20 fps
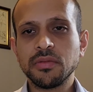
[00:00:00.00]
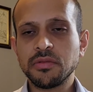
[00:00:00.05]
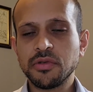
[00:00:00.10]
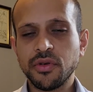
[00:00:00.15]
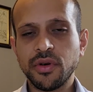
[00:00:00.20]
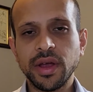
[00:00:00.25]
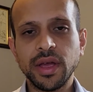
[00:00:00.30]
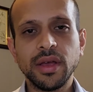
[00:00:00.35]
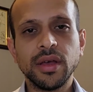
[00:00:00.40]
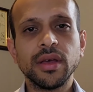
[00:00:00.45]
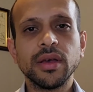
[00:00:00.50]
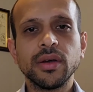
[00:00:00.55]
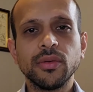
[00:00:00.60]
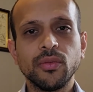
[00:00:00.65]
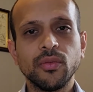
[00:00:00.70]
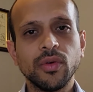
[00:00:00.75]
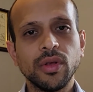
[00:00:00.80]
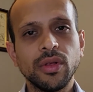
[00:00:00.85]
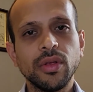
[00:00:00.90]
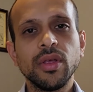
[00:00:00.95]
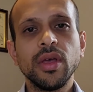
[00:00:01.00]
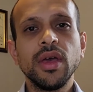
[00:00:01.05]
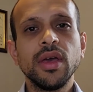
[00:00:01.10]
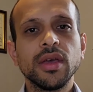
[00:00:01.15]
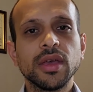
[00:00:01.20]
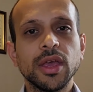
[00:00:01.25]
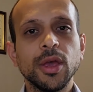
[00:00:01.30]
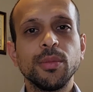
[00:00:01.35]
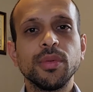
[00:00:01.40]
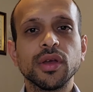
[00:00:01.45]
Great, and we'll
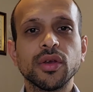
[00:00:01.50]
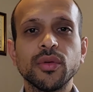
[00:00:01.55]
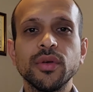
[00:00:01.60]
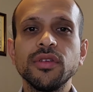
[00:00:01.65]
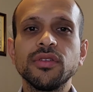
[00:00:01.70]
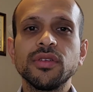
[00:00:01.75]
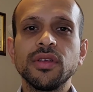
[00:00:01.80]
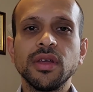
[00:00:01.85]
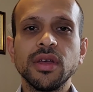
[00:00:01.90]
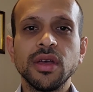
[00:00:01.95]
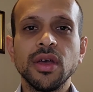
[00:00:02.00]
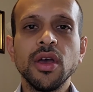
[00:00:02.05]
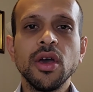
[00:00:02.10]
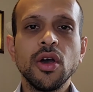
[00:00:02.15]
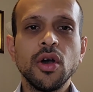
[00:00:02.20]
keep increasing it,